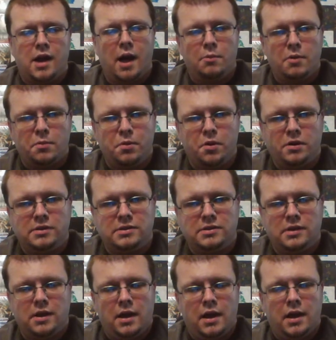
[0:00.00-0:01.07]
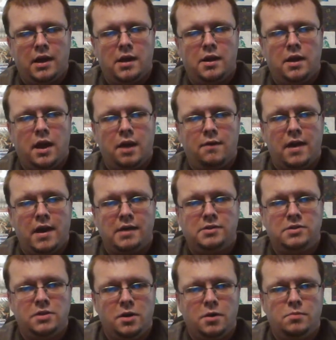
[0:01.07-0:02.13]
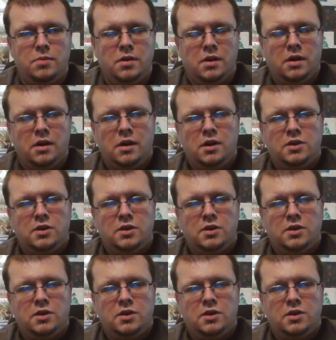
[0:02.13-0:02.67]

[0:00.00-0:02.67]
comic books and have had some